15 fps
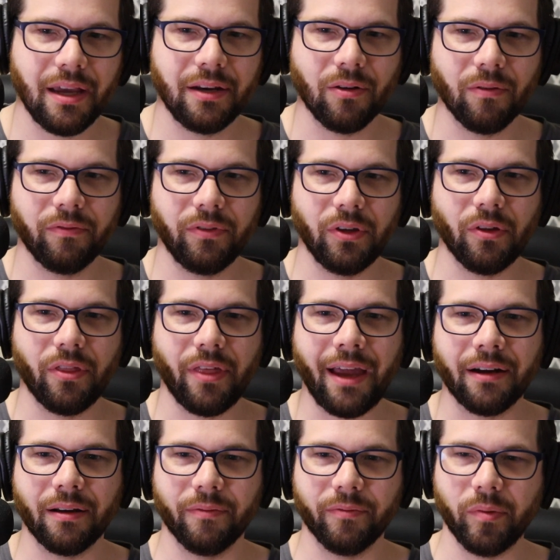I don't feel
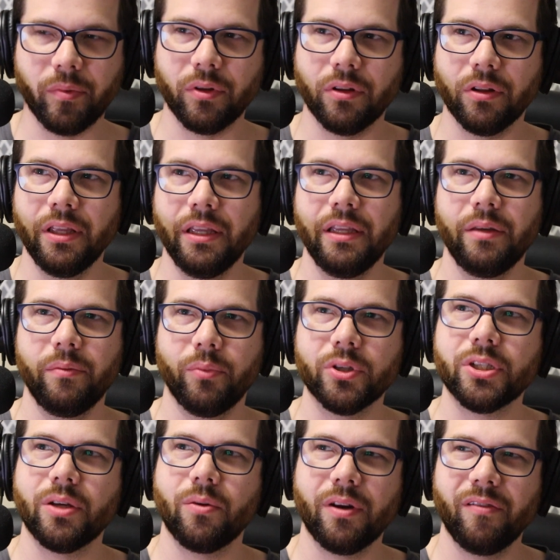that comfortable
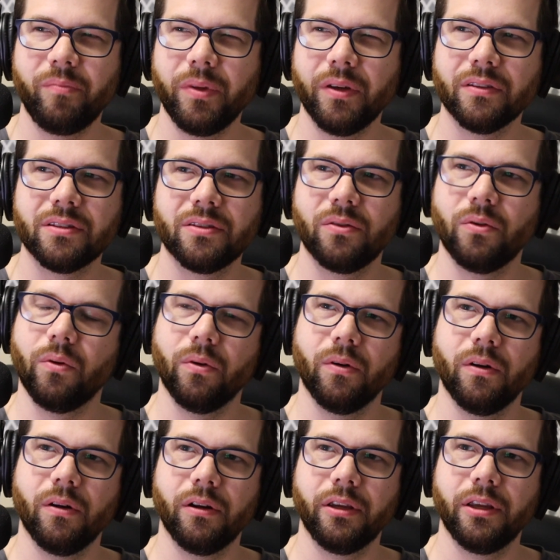pushing what I've built
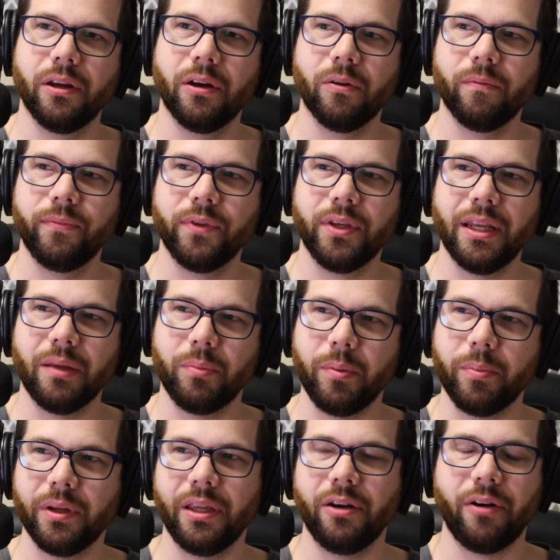or, getting
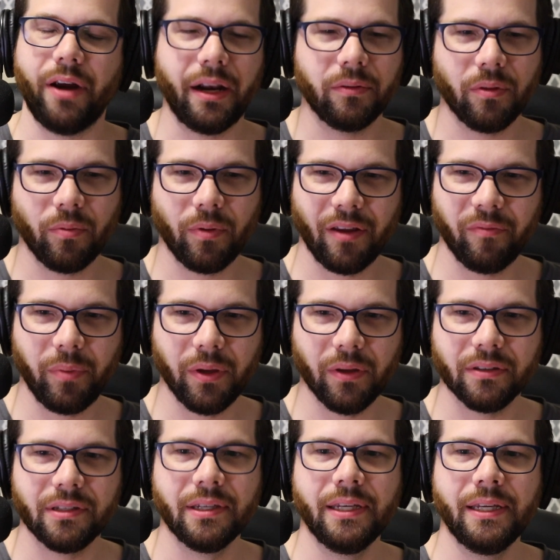people to interact with what I've
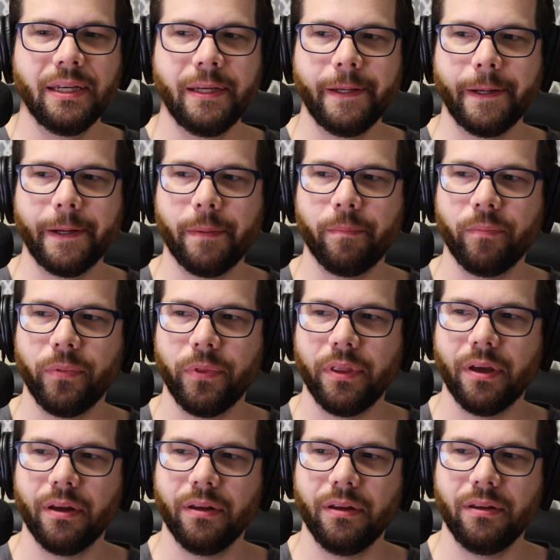built.
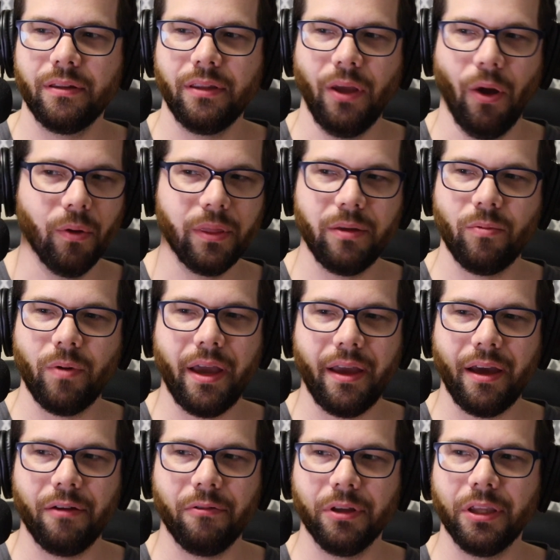The only way
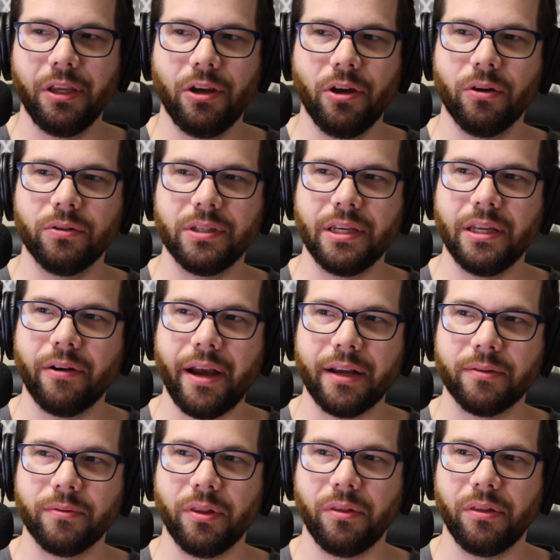I really know to
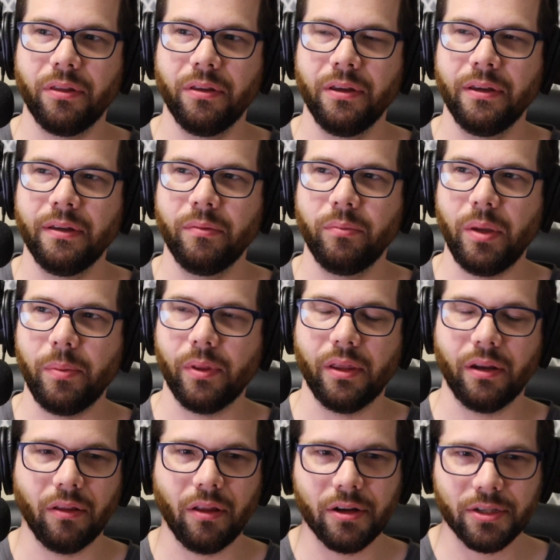interact with people at
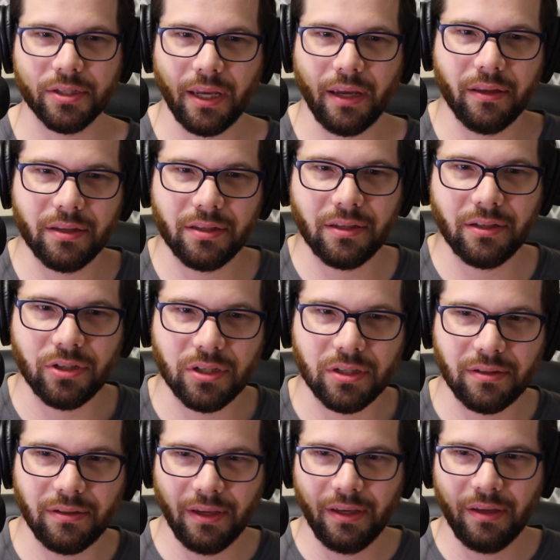a large scale is to
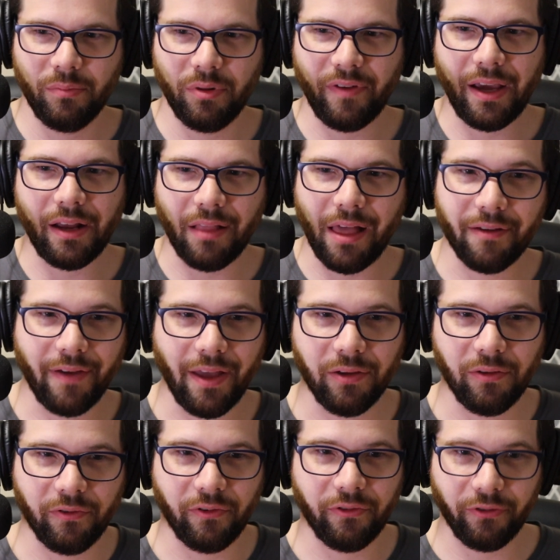just provide a lot of
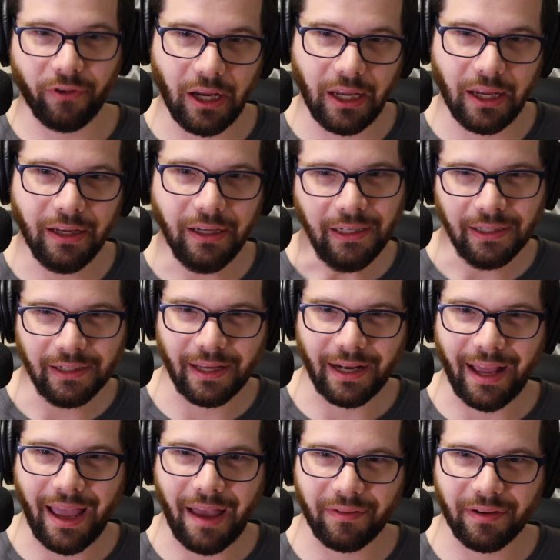value for free. And
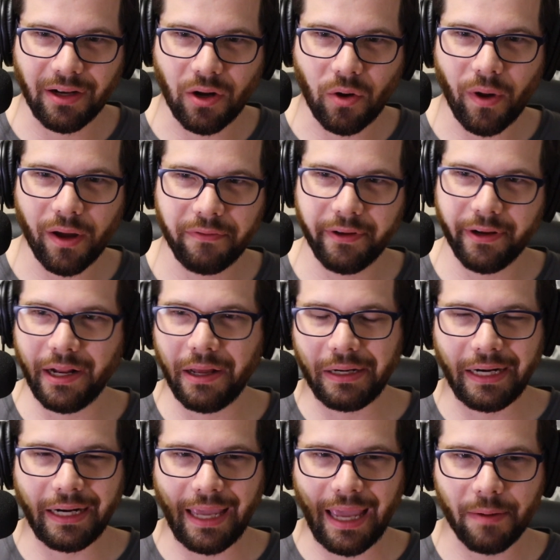I haven't quite figured out
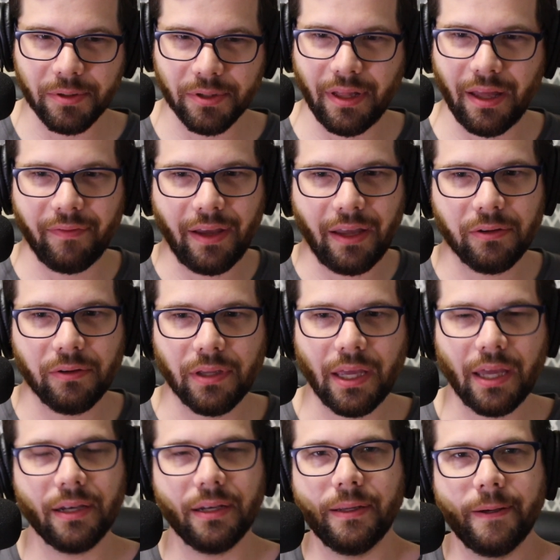how to capture that value
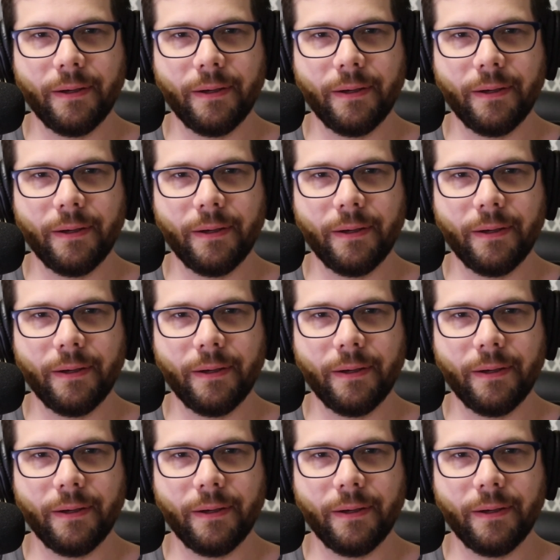yet.